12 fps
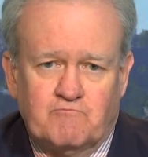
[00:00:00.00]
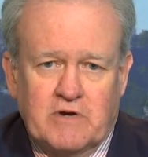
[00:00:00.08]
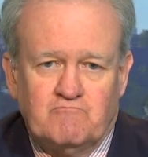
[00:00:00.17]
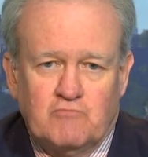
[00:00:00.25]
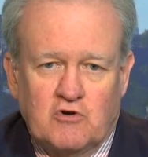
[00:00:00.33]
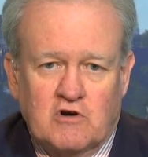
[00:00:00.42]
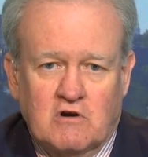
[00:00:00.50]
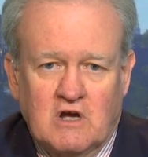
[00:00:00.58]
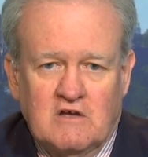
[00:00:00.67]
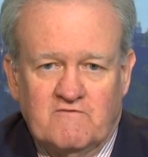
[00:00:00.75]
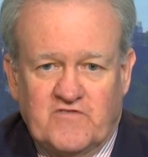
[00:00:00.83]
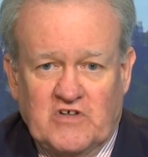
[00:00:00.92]
but more
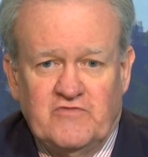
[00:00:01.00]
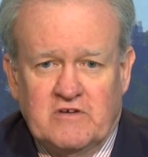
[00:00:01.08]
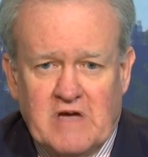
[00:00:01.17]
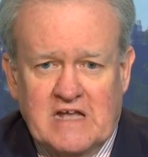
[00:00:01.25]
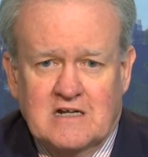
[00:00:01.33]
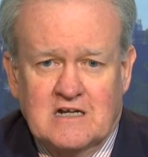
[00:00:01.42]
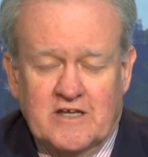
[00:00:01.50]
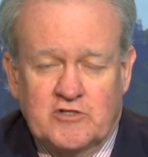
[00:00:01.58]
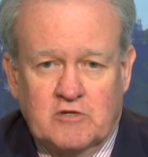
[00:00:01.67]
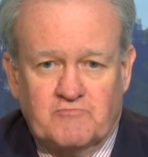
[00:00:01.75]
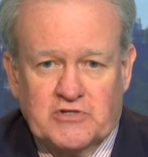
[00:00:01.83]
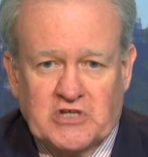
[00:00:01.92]
fundamentally
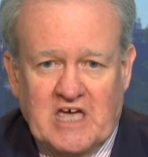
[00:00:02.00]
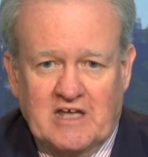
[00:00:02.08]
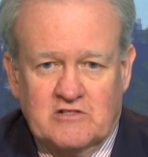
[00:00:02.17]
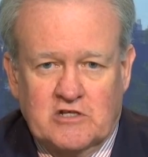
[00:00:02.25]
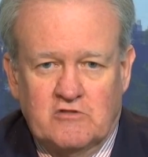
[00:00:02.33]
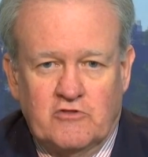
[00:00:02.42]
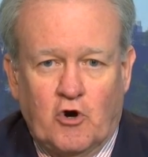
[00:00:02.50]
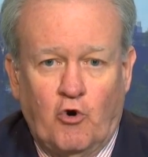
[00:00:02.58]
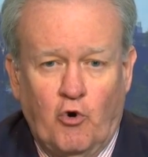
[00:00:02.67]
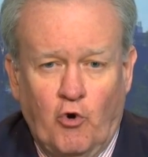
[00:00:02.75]
to protect the